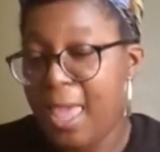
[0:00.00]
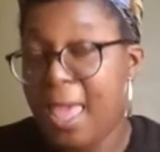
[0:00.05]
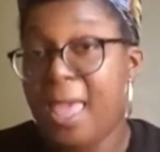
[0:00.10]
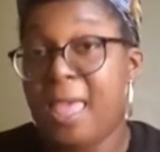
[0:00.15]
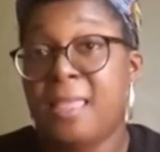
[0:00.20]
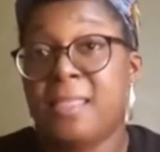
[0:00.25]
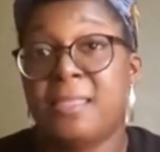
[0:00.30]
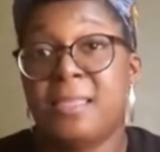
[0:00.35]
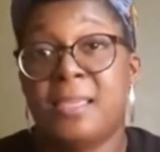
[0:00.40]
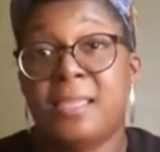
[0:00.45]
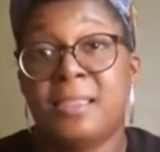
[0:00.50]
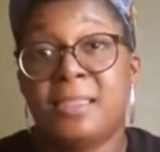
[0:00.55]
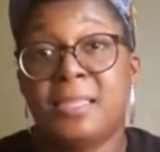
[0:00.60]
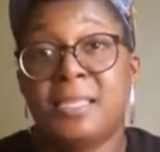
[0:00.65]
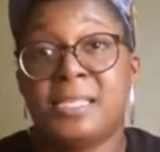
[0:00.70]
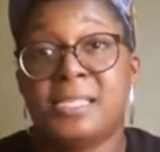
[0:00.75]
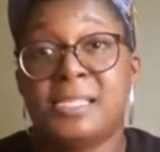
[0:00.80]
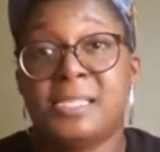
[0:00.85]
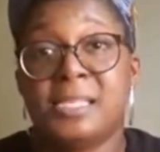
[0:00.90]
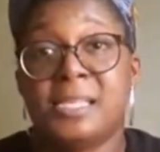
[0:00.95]
And then
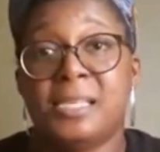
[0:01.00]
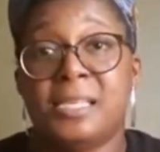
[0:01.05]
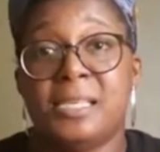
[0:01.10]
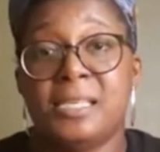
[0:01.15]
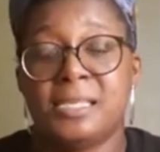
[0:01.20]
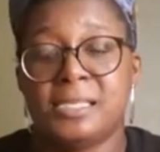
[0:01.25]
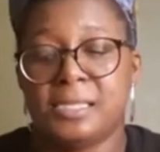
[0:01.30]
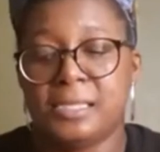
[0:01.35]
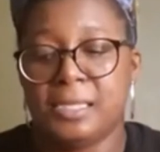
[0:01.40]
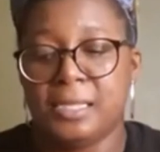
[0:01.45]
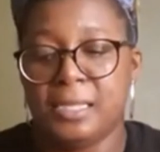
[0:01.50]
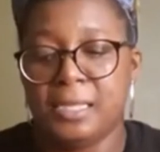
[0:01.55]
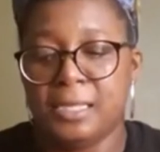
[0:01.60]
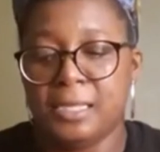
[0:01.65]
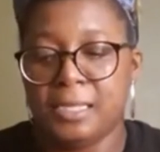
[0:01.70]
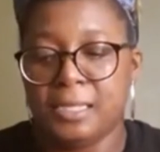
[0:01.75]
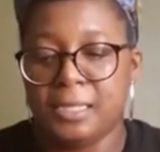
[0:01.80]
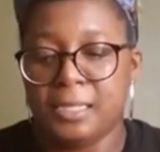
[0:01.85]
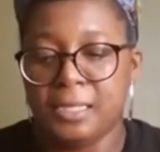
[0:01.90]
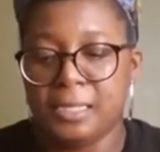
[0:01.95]
this is
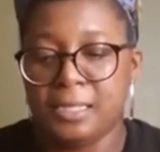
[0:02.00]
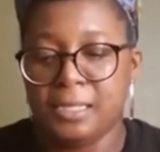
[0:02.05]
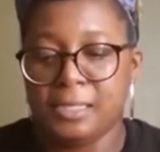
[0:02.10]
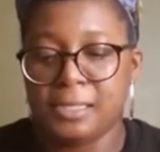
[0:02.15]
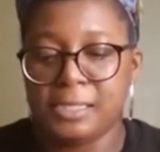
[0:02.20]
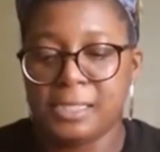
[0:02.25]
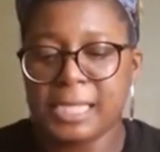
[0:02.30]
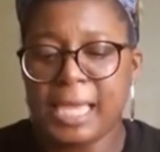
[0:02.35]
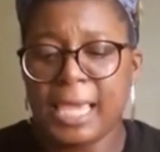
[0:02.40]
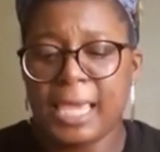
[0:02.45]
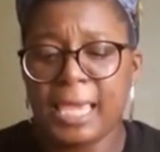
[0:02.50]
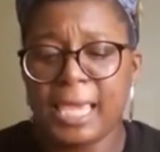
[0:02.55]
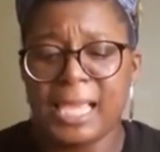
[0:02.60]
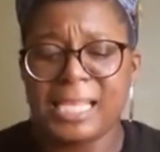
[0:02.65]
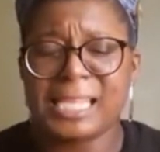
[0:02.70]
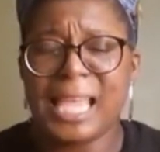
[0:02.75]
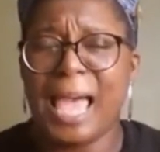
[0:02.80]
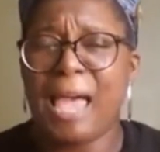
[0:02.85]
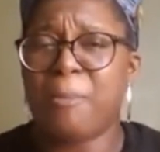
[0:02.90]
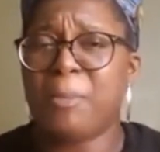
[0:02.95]
the second
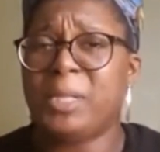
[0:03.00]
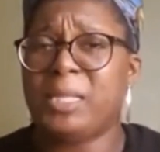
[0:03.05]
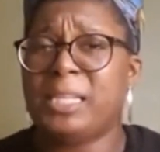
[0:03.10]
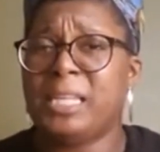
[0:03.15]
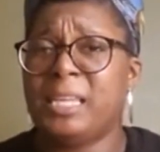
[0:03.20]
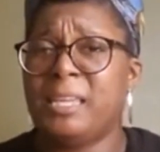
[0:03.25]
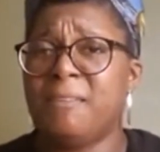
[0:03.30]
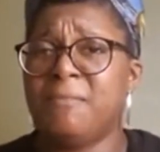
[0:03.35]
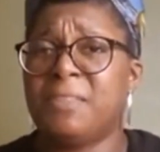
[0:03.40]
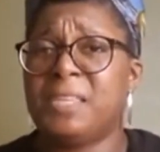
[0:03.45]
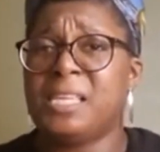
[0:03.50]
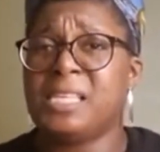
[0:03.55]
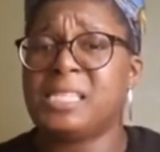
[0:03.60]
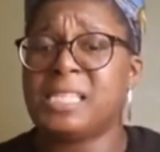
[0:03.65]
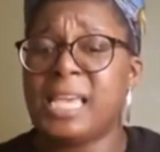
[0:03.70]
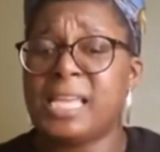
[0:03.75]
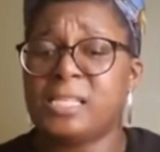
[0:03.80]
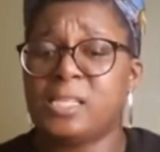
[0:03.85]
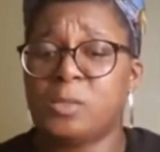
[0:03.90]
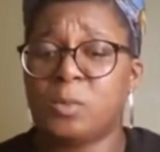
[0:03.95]
case. I believe these
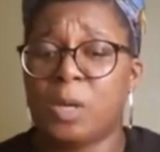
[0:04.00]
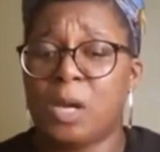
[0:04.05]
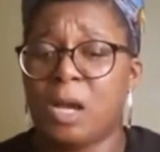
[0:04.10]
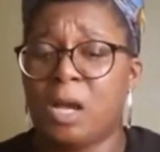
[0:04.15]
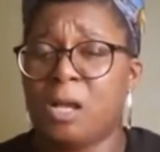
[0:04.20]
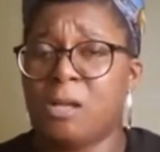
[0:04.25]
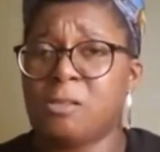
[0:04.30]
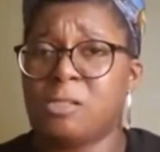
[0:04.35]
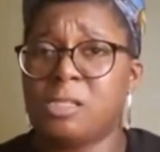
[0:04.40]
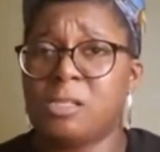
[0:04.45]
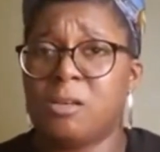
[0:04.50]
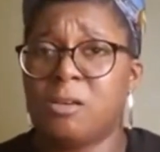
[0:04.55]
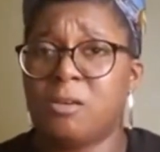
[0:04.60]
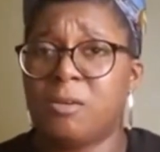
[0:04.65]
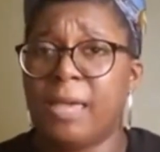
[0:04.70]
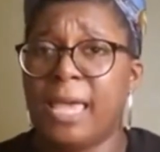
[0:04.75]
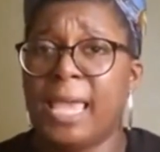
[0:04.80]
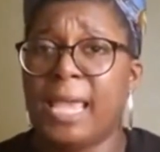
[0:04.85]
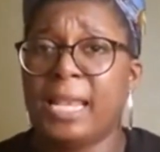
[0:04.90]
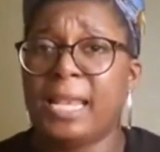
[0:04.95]
cases were
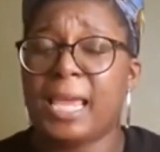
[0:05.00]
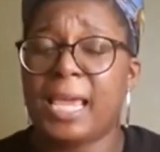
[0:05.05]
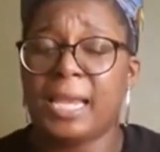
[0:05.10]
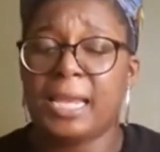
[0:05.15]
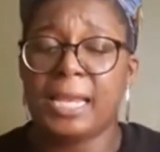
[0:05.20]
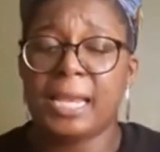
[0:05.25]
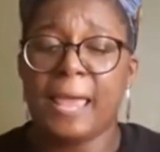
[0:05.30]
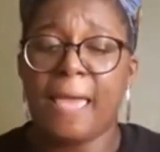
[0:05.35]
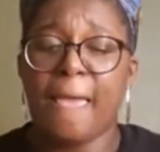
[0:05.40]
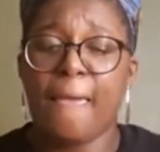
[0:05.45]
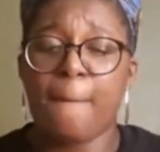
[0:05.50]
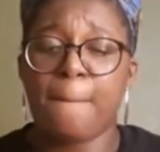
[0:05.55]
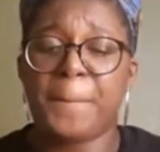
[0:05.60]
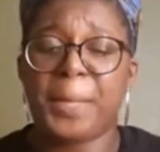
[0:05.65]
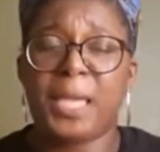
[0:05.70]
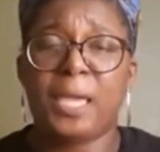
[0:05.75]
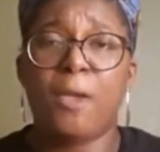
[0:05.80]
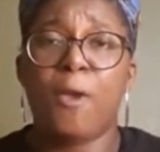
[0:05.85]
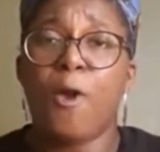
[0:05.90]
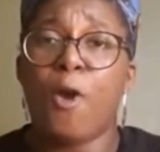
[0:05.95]
also $8.99,
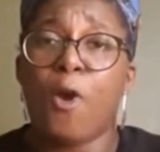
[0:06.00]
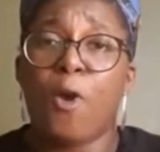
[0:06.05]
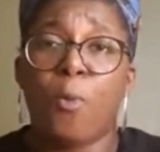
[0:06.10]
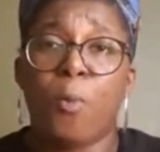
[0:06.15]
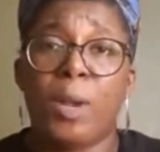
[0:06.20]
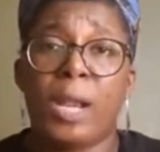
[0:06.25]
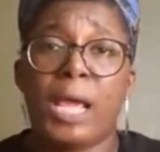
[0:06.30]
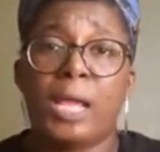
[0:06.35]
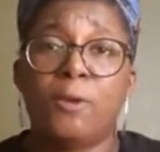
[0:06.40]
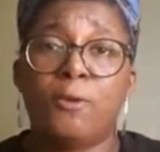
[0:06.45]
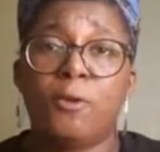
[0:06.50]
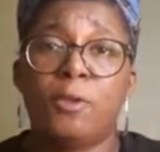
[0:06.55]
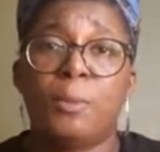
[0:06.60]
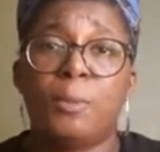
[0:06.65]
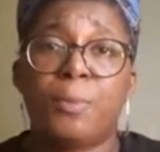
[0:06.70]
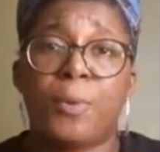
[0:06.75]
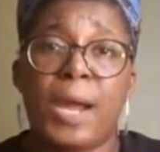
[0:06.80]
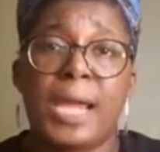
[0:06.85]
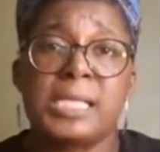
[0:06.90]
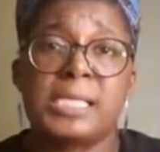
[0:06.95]
but when I do the
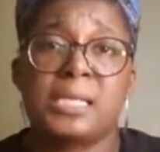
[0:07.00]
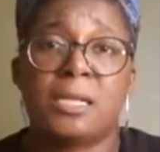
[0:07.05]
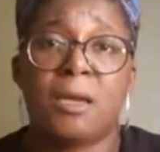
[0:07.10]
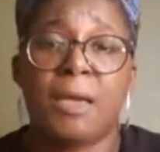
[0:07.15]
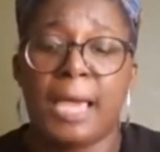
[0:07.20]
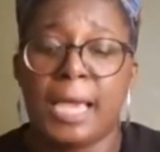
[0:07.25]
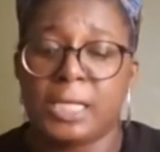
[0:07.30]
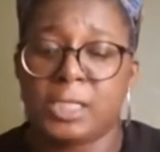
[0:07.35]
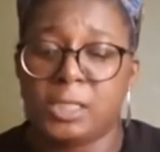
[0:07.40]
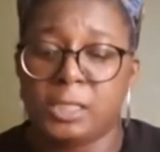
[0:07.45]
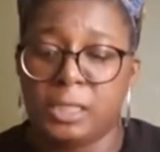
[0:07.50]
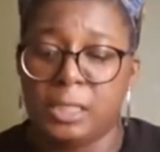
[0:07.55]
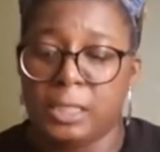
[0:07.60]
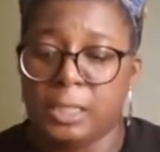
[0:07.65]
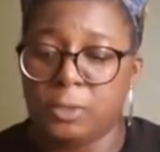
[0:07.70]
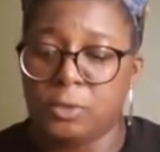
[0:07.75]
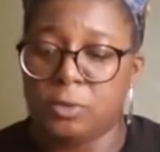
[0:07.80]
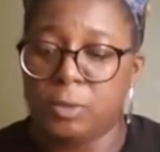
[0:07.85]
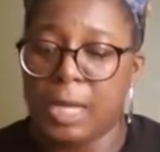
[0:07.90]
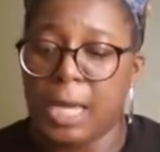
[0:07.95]
price, and I'll actually
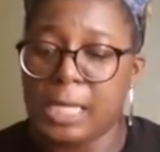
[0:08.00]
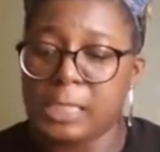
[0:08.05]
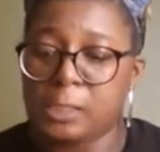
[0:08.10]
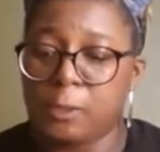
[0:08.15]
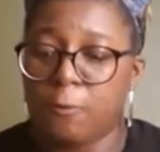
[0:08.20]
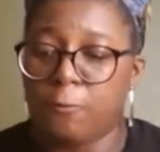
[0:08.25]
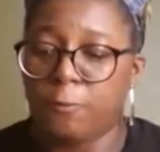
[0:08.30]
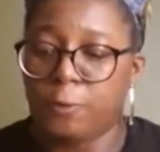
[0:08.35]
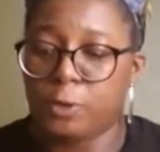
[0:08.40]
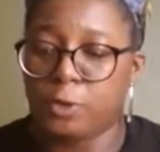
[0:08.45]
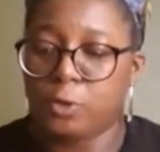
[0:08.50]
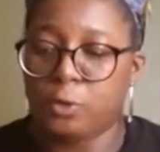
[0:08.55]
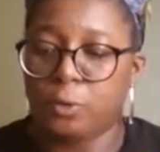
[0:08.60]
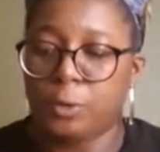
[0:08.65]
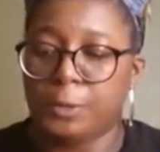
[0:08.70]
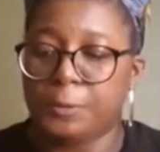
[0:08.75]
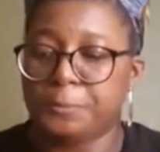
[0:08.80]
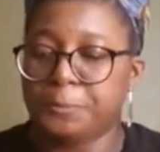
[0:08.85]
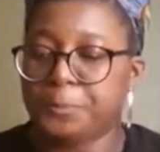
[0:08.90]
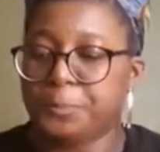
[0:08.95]
let you guys know for
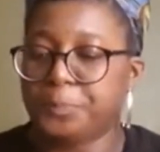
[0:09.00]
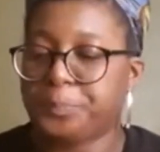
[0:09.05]
sure.